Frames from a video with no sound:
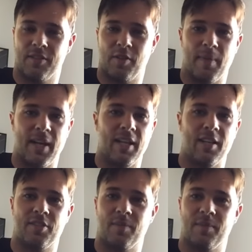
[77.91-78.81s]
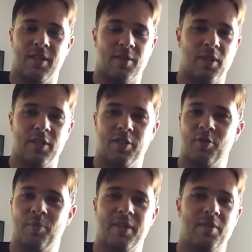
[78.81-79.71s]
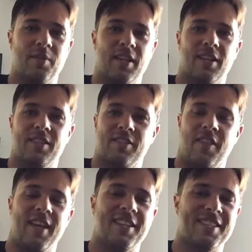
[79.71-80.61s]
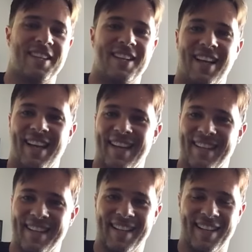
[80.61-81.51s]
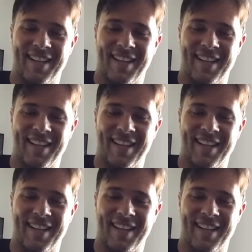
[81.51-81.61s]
So you might hear some really stupid and ridiculous things. And, uh,